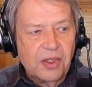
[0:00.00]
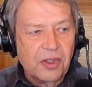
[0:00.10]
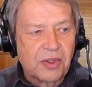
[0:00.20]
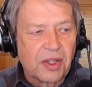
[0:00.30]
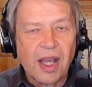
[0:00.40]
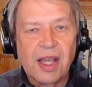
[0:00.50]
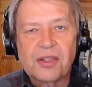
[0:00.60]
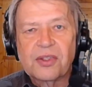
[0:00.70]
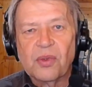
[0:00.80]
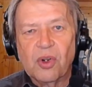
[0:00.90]

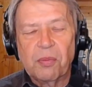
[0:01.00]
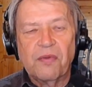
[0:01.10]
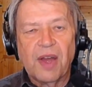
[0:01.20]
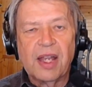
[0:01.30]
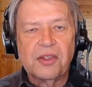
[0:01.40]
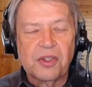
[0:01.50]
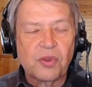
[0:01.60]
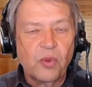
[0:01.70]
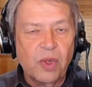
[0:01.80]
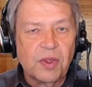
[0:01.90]
experience,
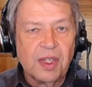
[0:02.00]
neuroplasticity.